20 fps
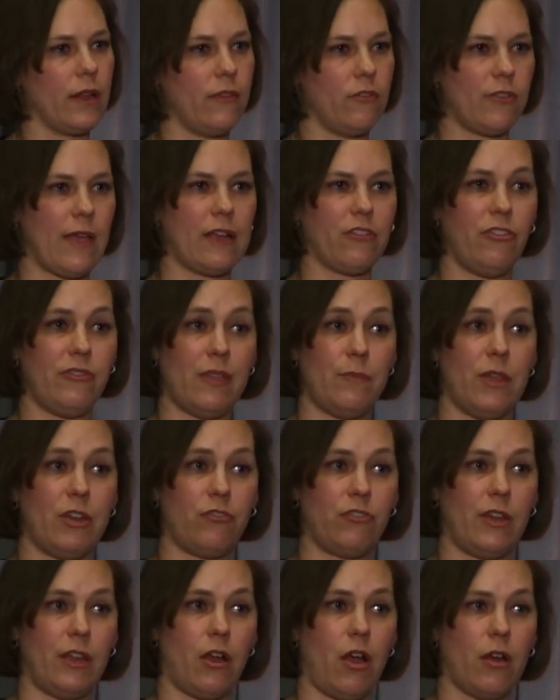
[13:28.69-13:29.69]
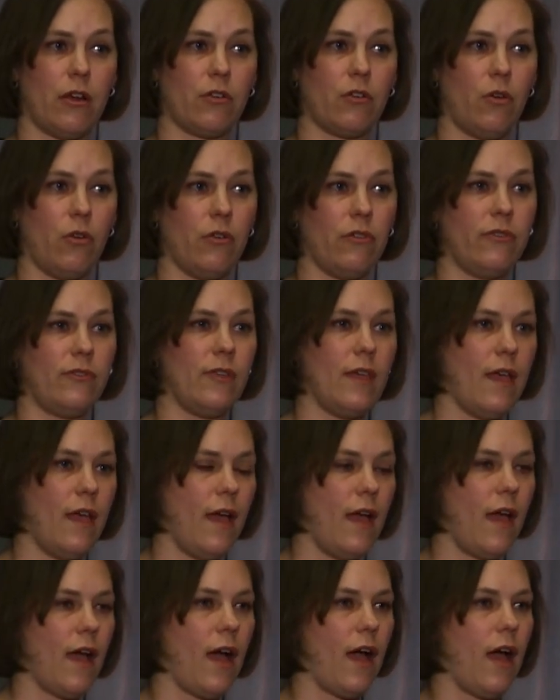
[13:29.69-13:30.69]
And there's actually some interesting articles
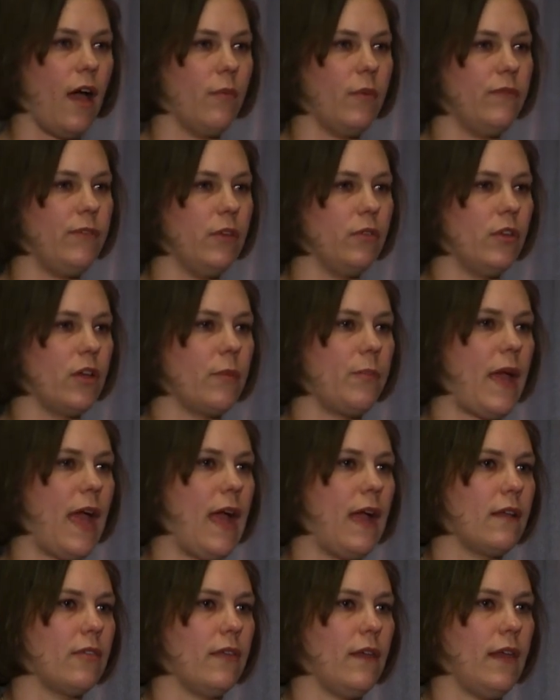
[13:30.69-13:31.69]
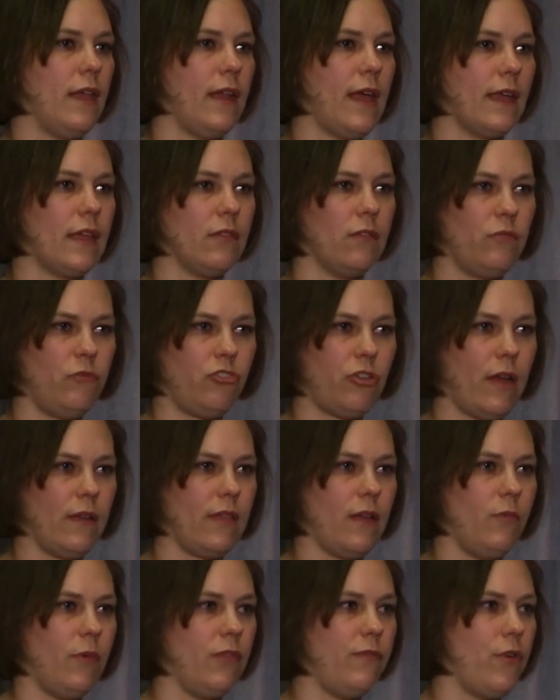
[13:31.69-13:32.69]
if you look back, and I can share
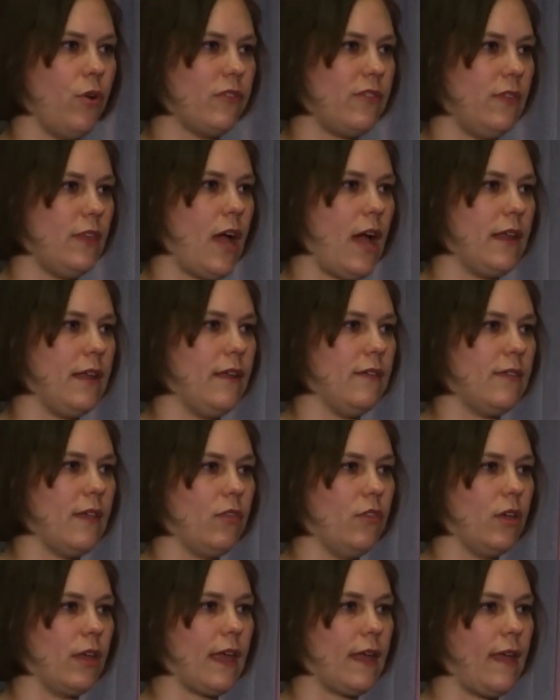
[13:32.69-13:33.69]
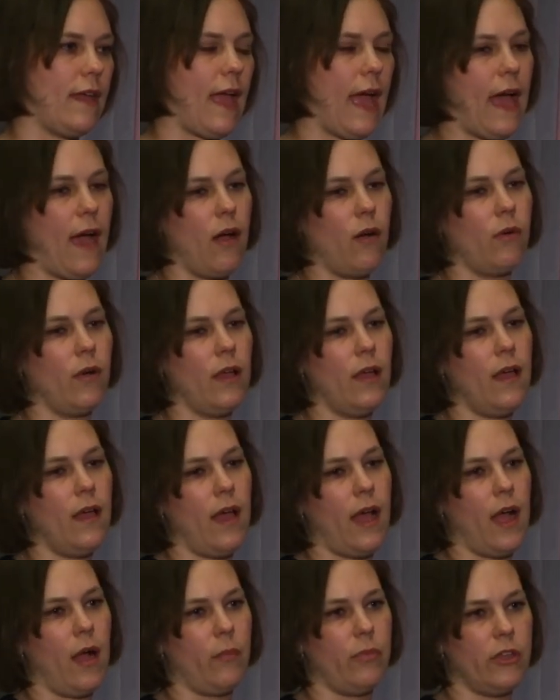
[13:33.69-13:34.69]
them with folks in the audience that look at how
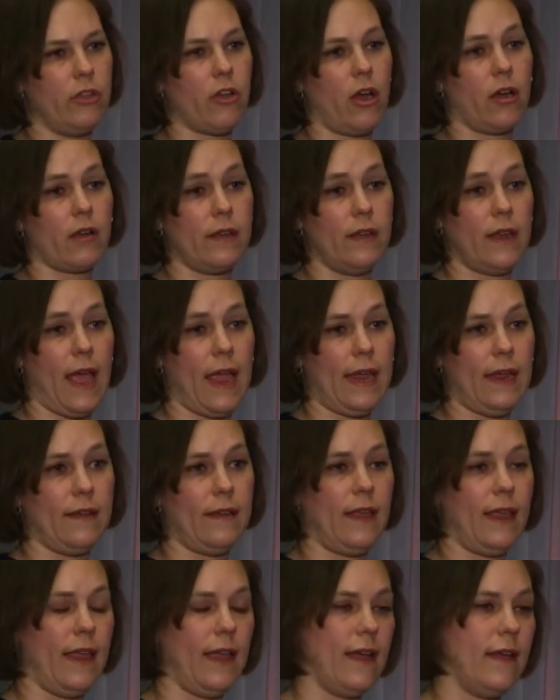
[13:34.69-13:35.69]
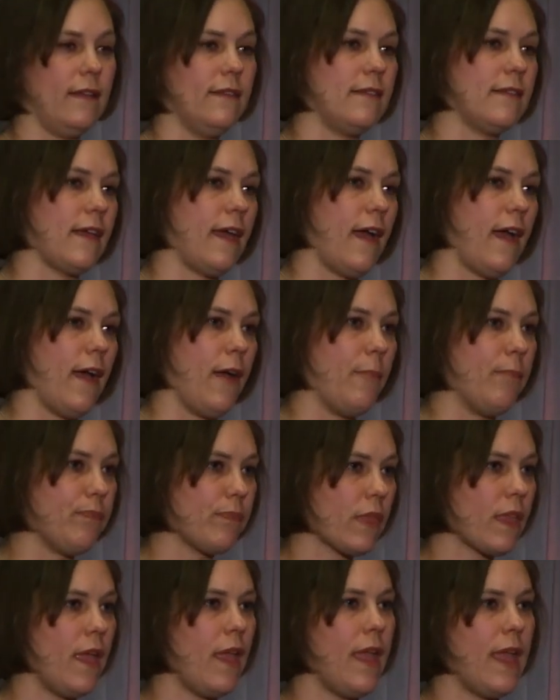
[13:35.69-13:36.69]
The Dark Knight
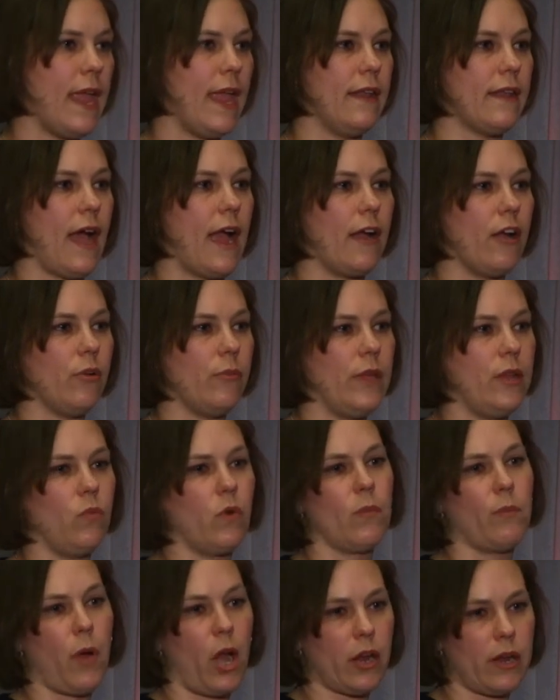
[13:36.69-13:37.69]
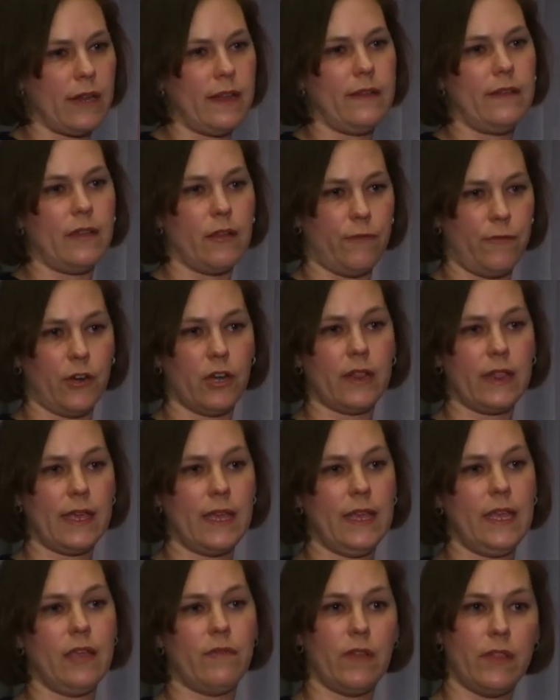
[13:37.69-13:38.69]
and Iron Man were marketed
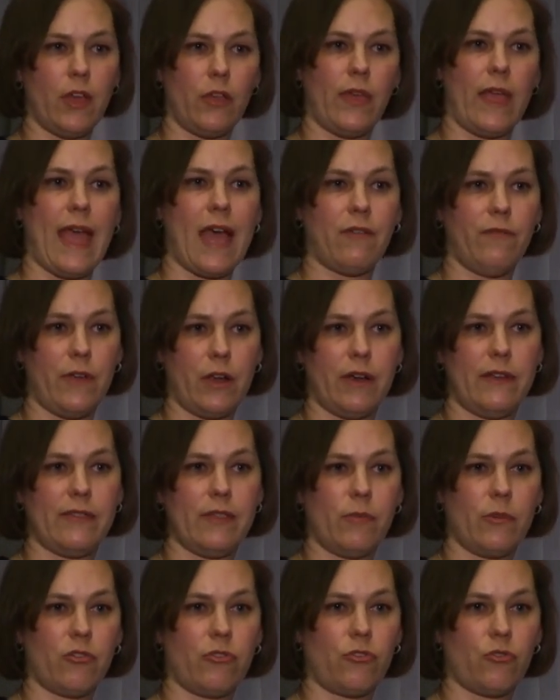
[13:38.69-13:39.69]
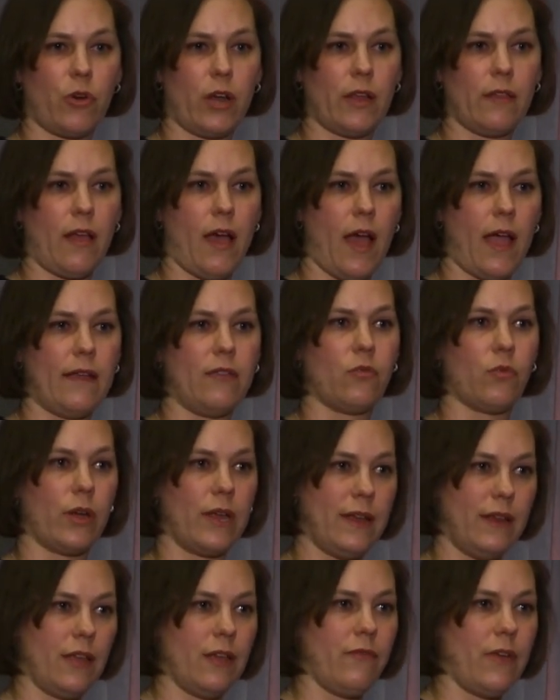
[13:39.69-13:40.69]
differently, even though they had very similar storylines, were
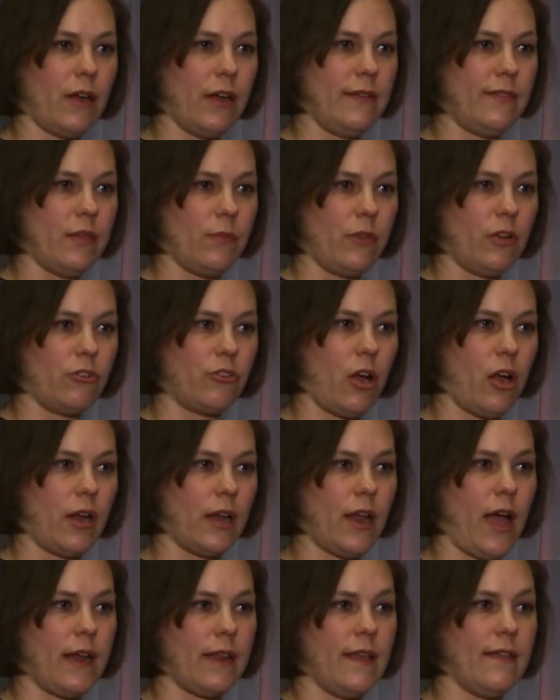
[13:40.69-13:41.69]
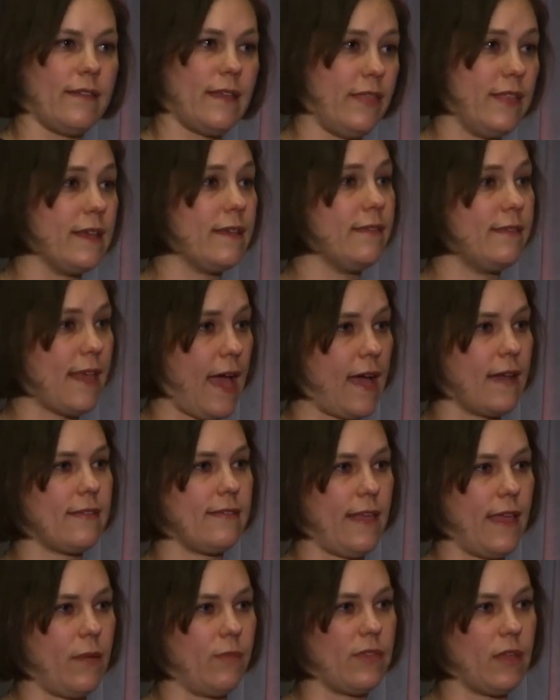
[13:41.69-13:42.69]
hitting a very similar target audience at the exact
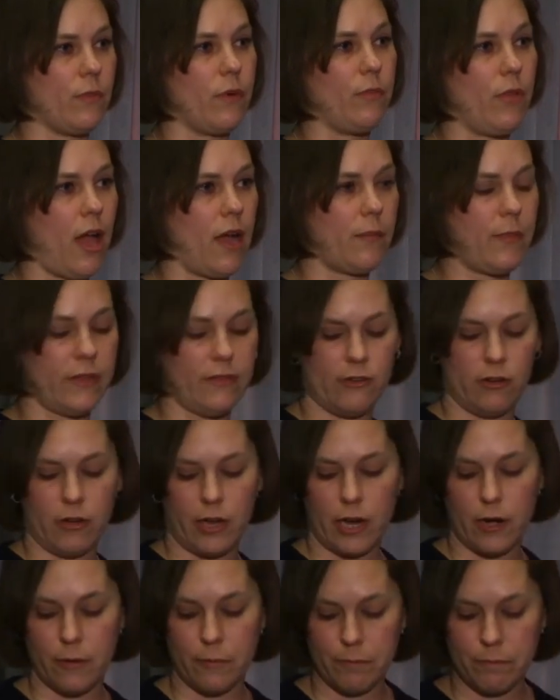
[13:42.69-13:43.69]
same summer blockbuster year.